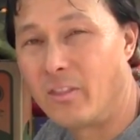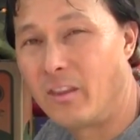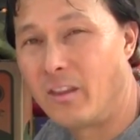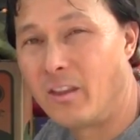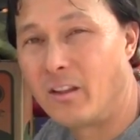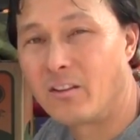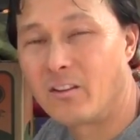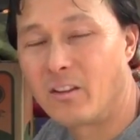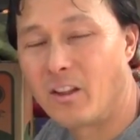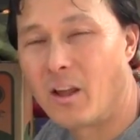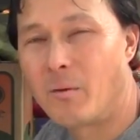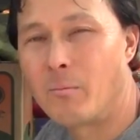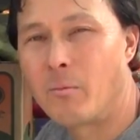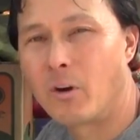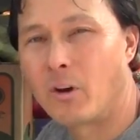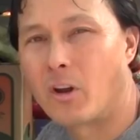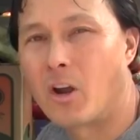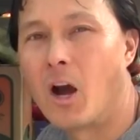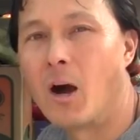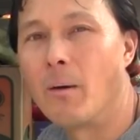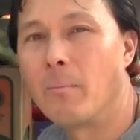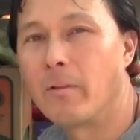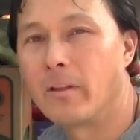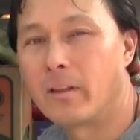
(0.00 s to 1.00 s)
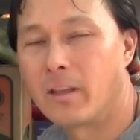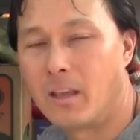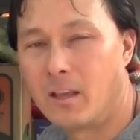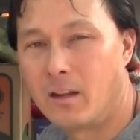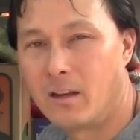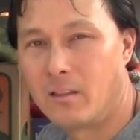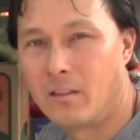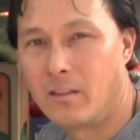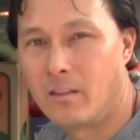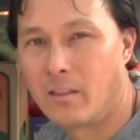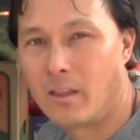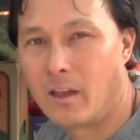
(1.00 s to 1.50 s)
it's a lot more
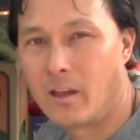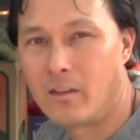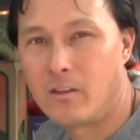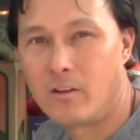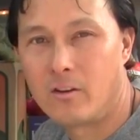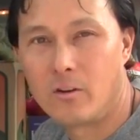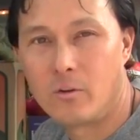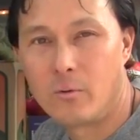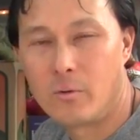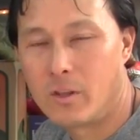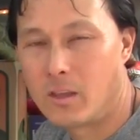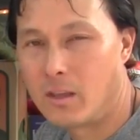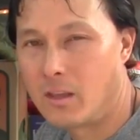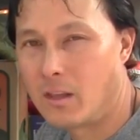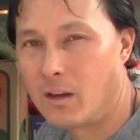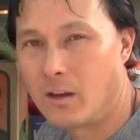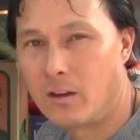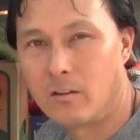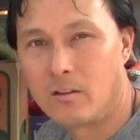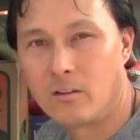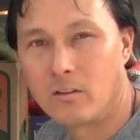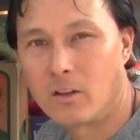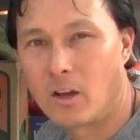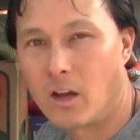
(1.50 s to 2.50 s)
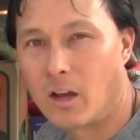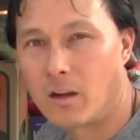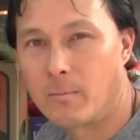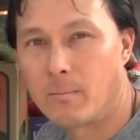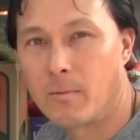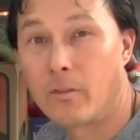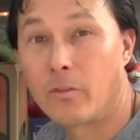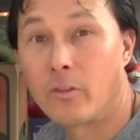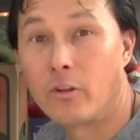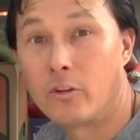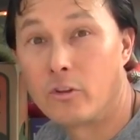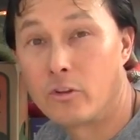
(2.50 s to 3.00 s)
complicated than that. You know, we could get into talking
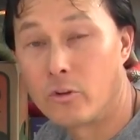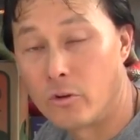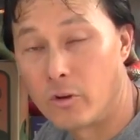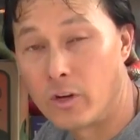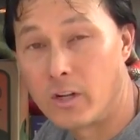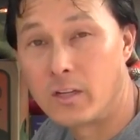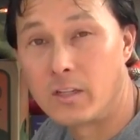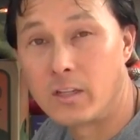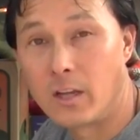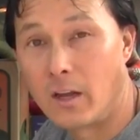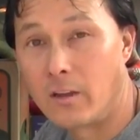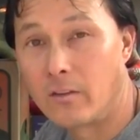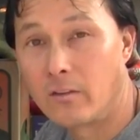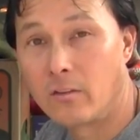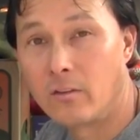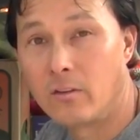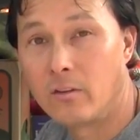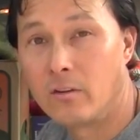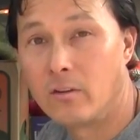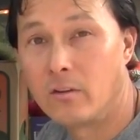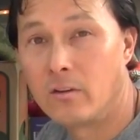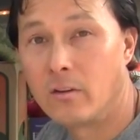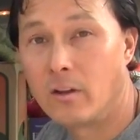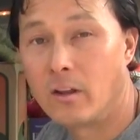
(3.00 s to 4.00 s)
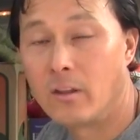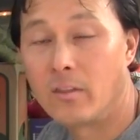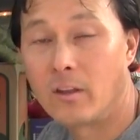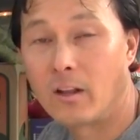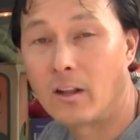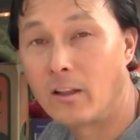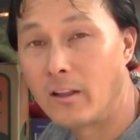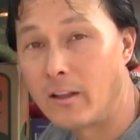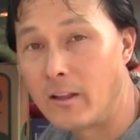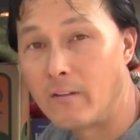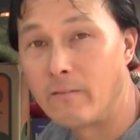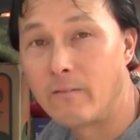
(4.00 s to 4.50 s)
about the Dirty Dozen and the
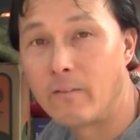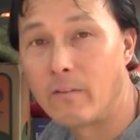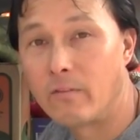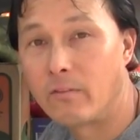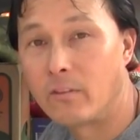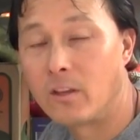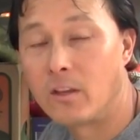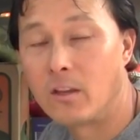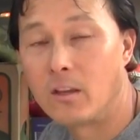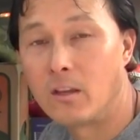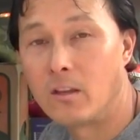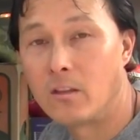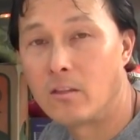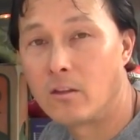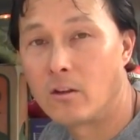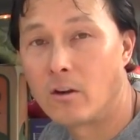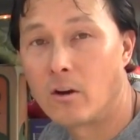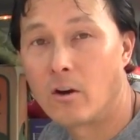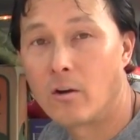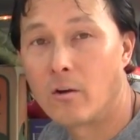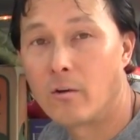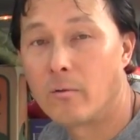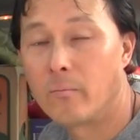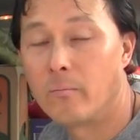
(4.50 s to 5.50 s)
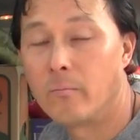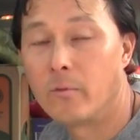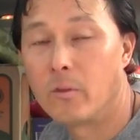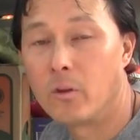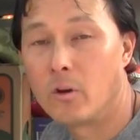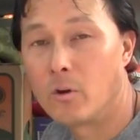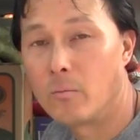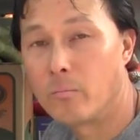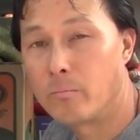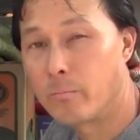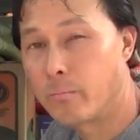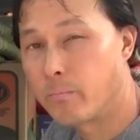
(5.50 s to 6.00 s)
Clean Fifteen. There are,
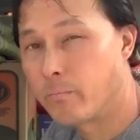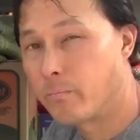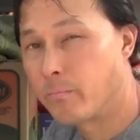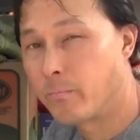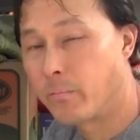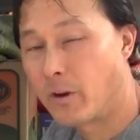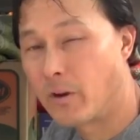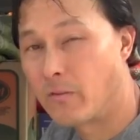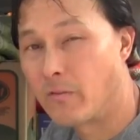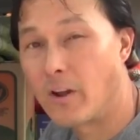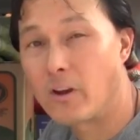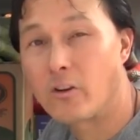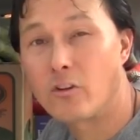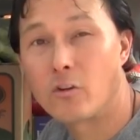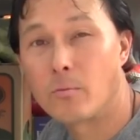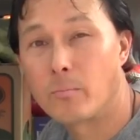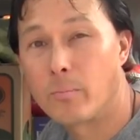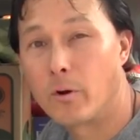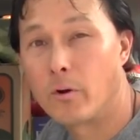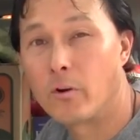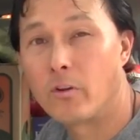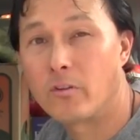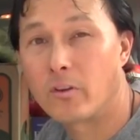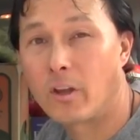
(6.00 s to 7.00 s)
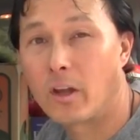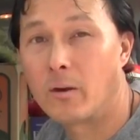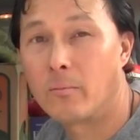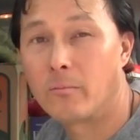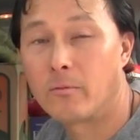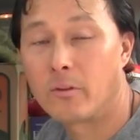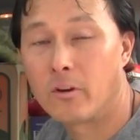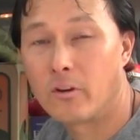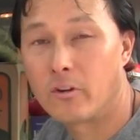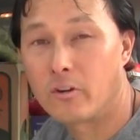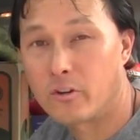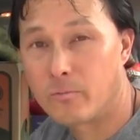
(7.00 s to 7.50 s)
you know, conventional produce
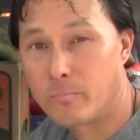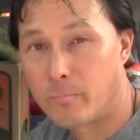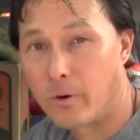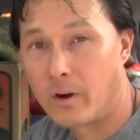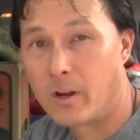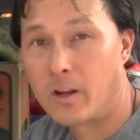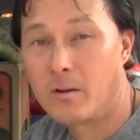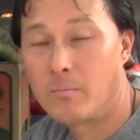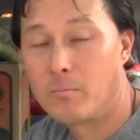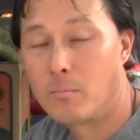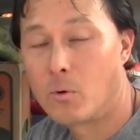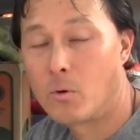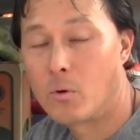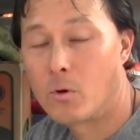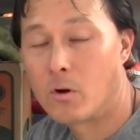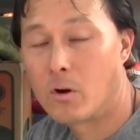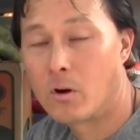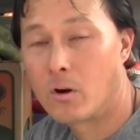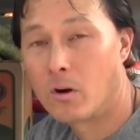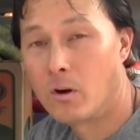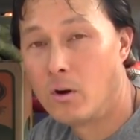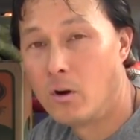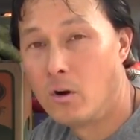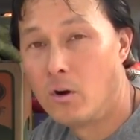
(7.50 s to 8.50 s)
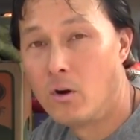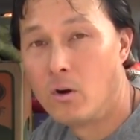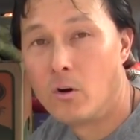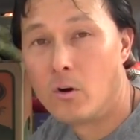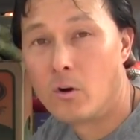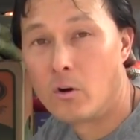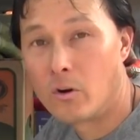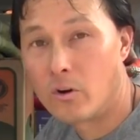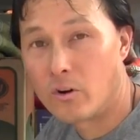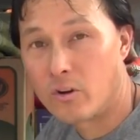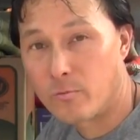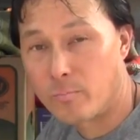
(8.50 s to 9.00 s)
items that are sprayed more
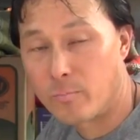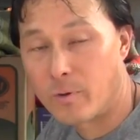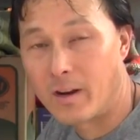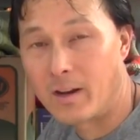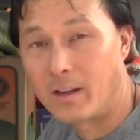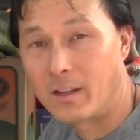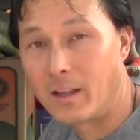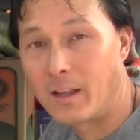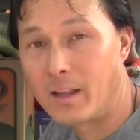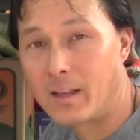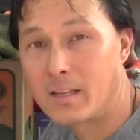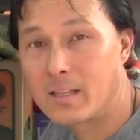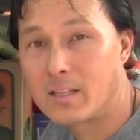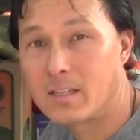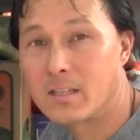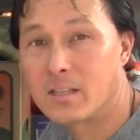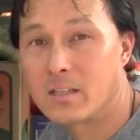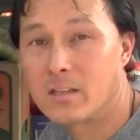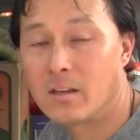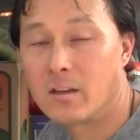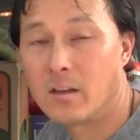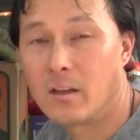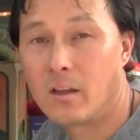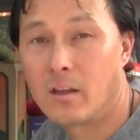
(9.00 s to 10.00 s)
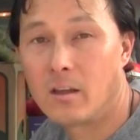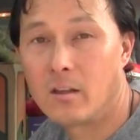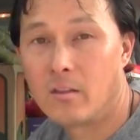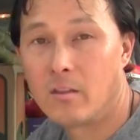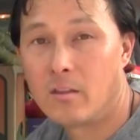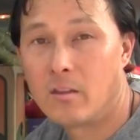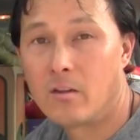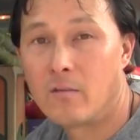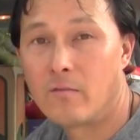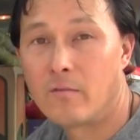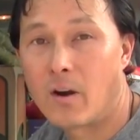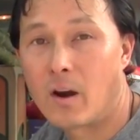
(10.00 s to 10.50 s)
or sprayed less,
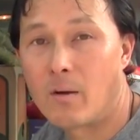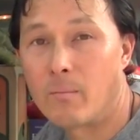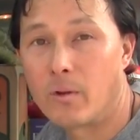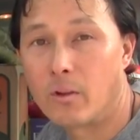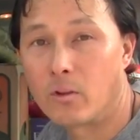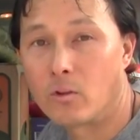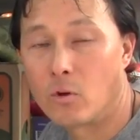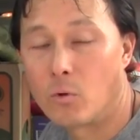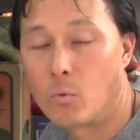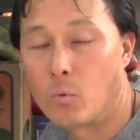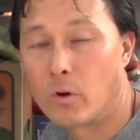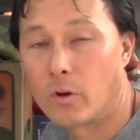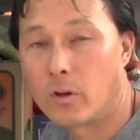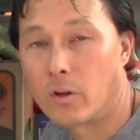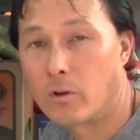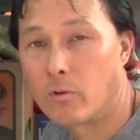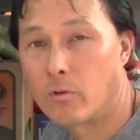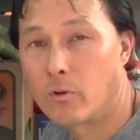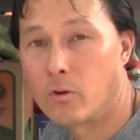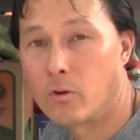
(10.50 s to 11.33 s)
and the Environmental Working